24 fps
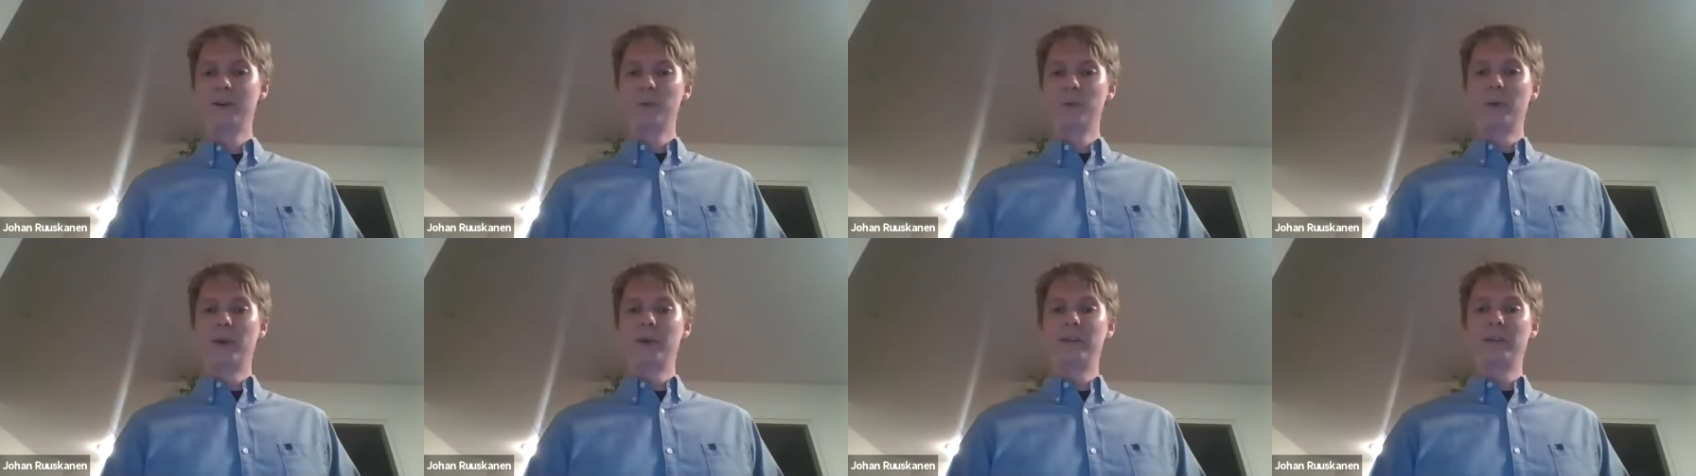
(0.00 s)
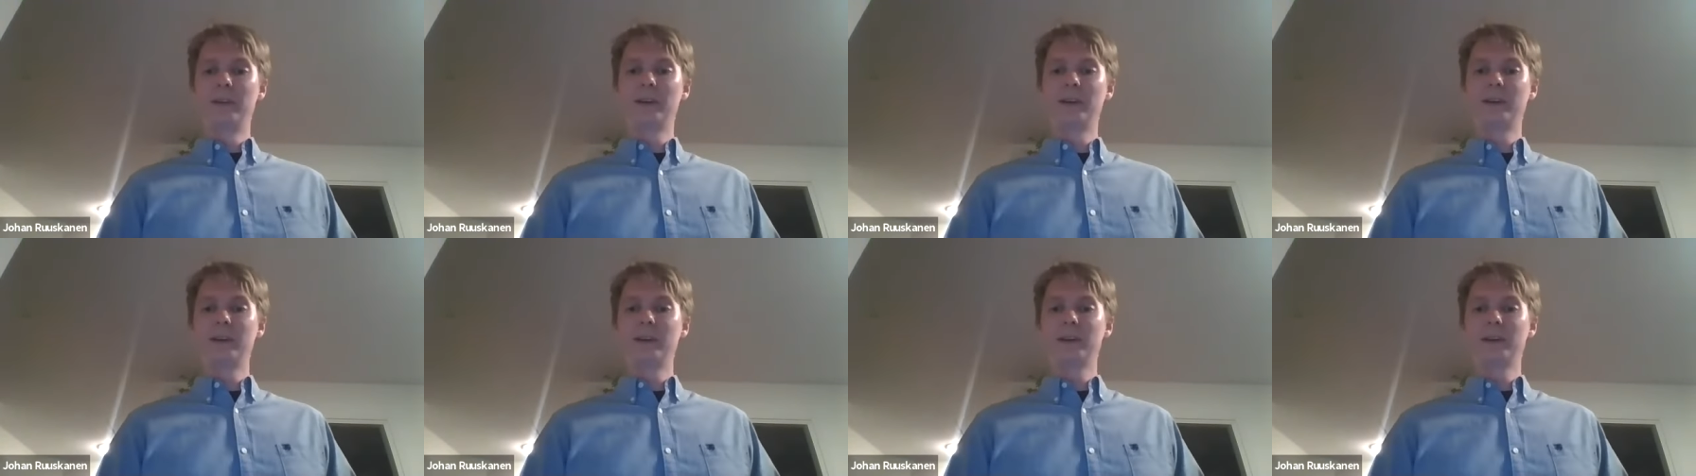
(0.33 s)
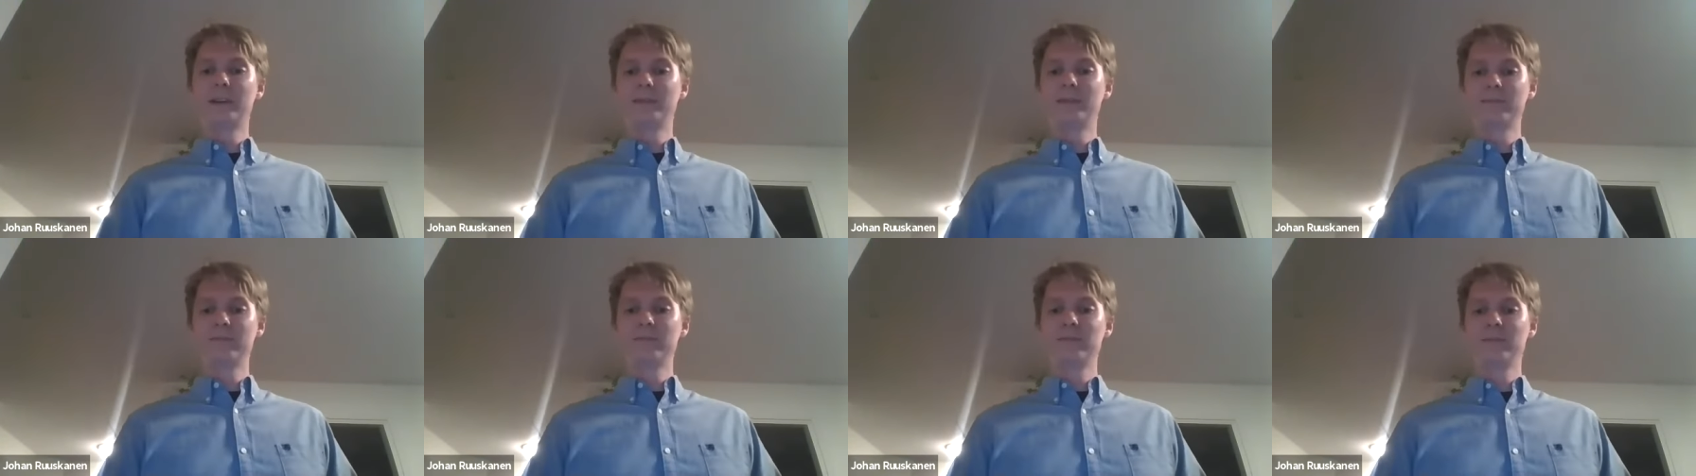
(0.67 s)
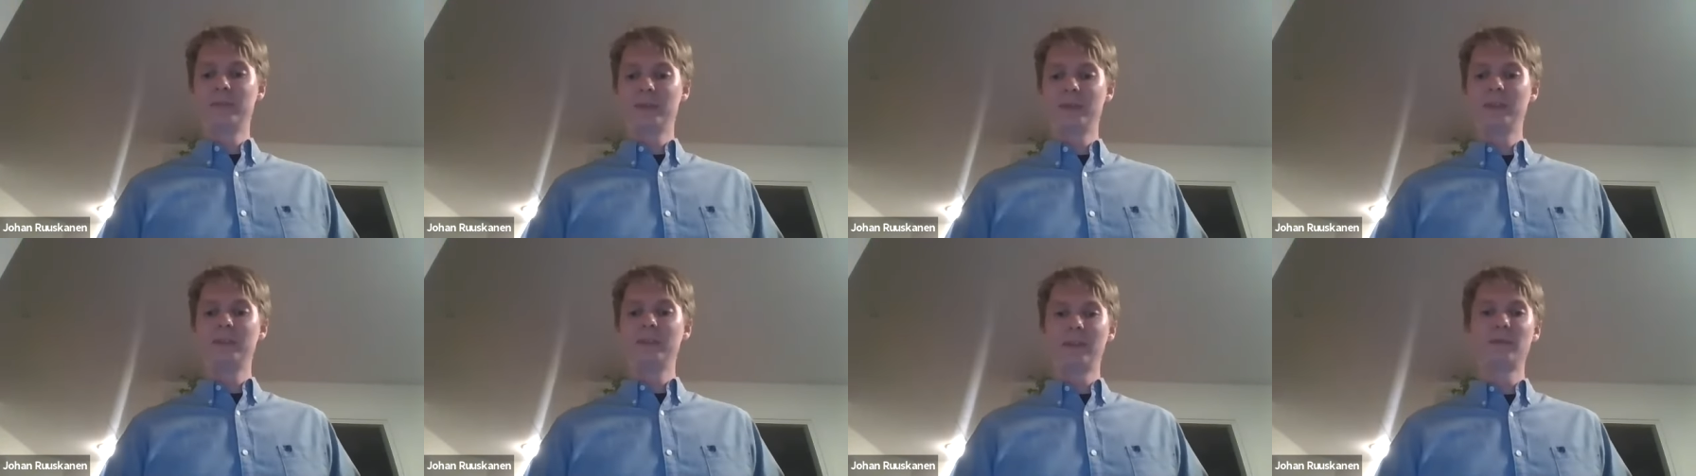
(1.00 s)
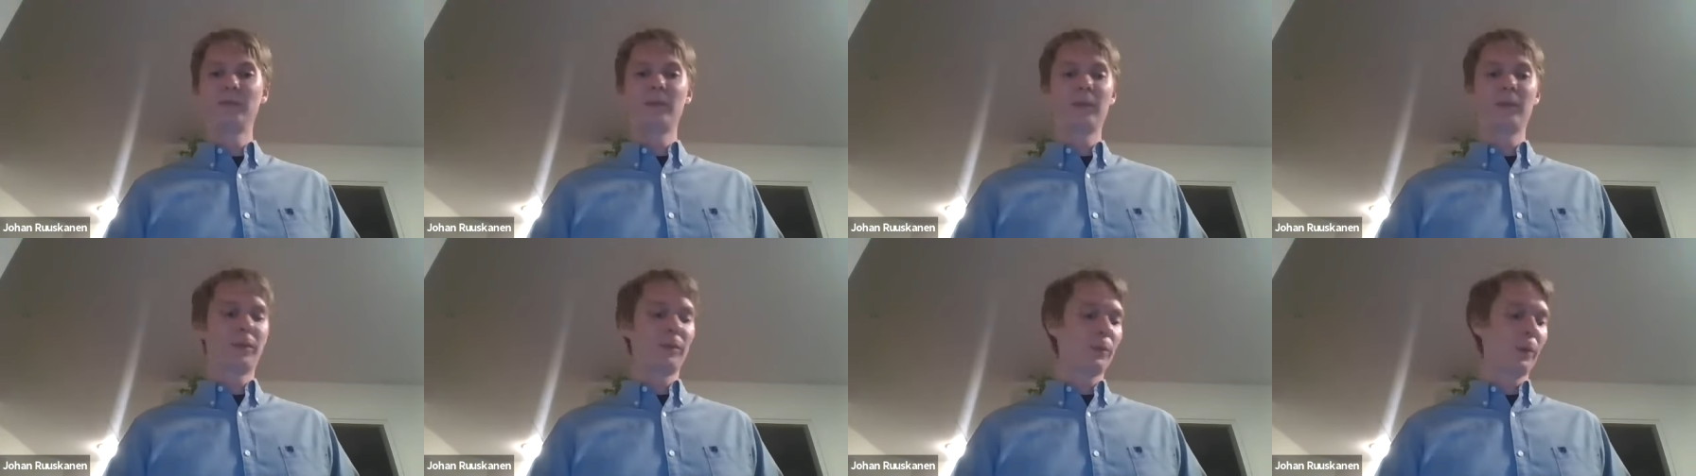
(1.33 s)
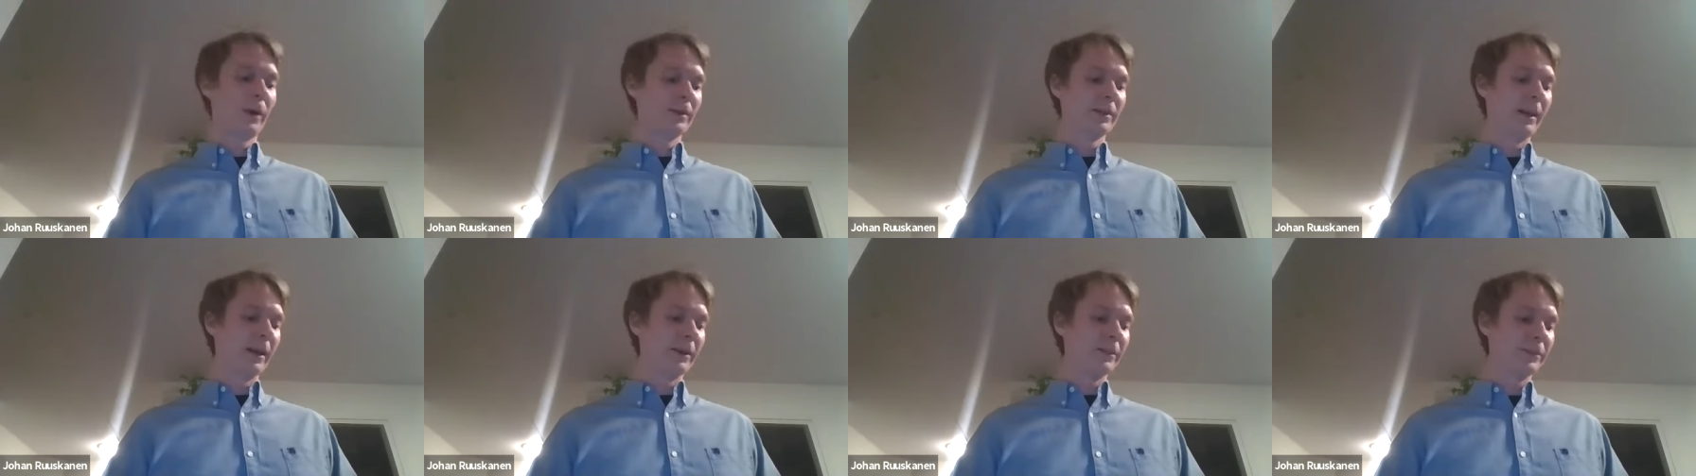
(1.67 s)
which seems
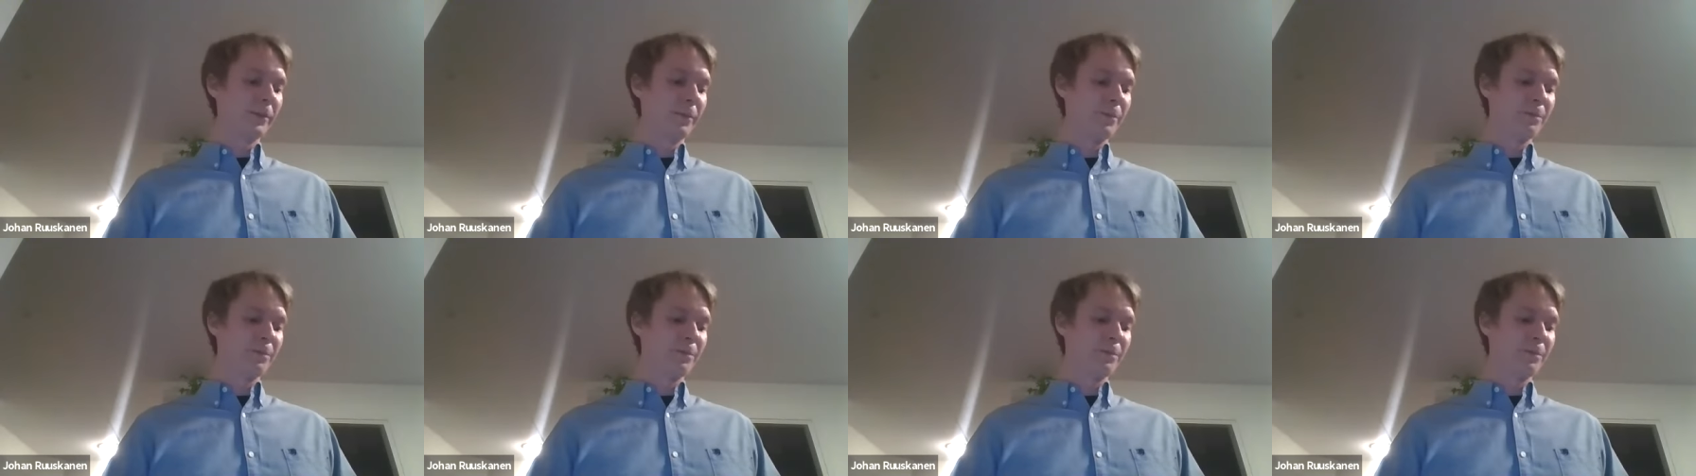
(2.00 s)
quite nice.